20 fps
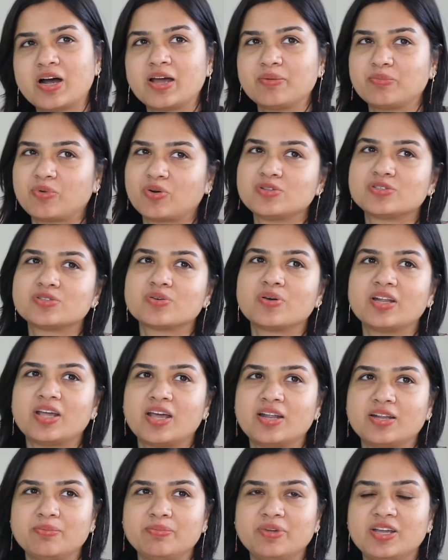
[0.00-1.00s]
I'm also an
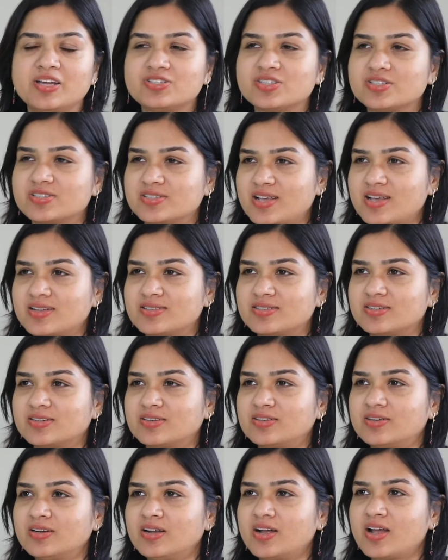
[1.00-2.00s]
NABH
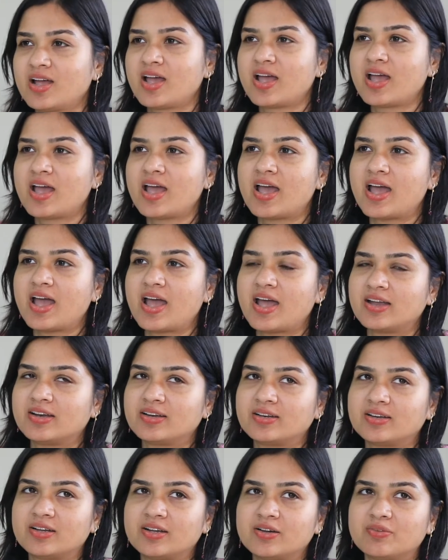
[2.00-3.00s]
assessor
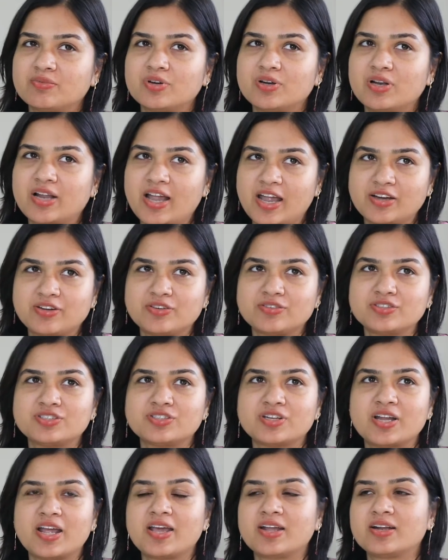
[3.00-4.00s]
and would like to
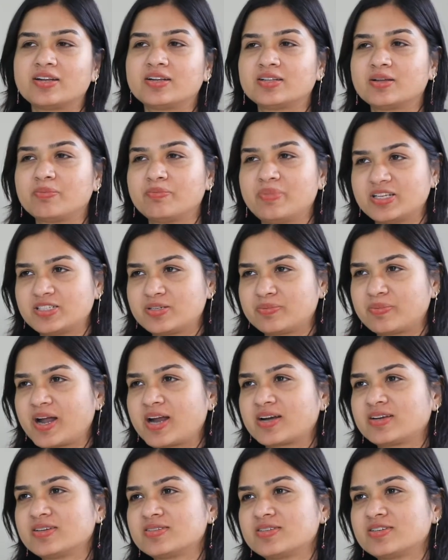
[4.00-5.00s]
share the best
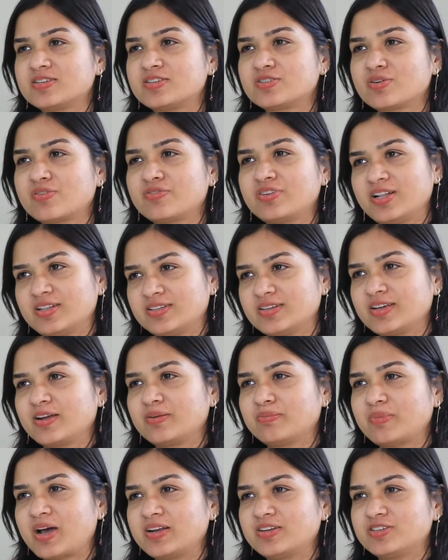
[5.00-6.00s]
practices of
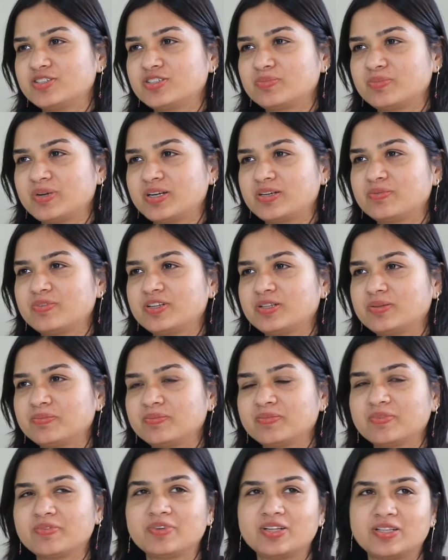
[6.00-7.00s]
healthcare management
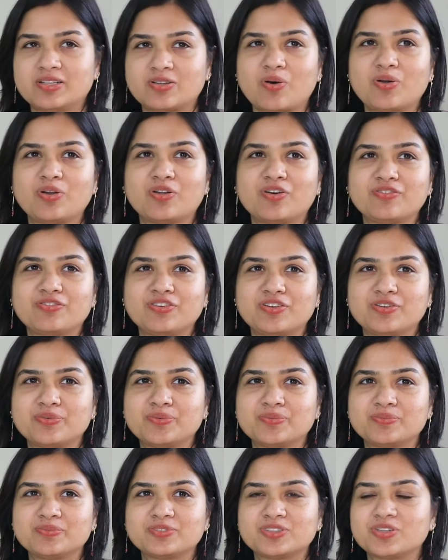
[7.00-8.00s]
with all of you.
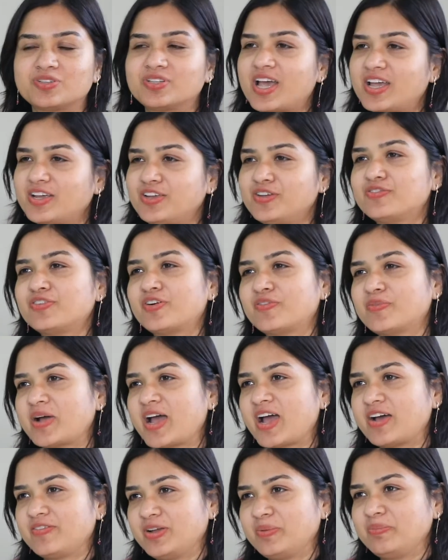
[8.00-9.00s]
So thank you for
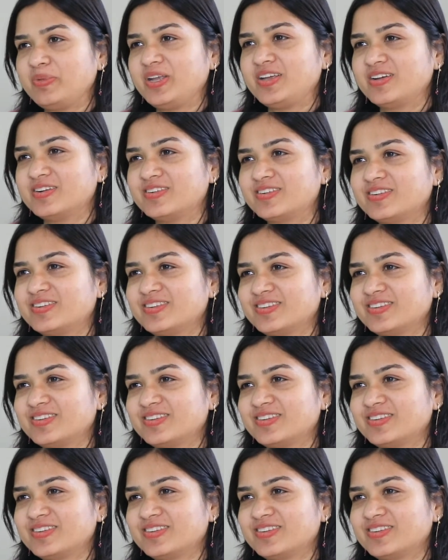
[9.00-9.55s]
having me here.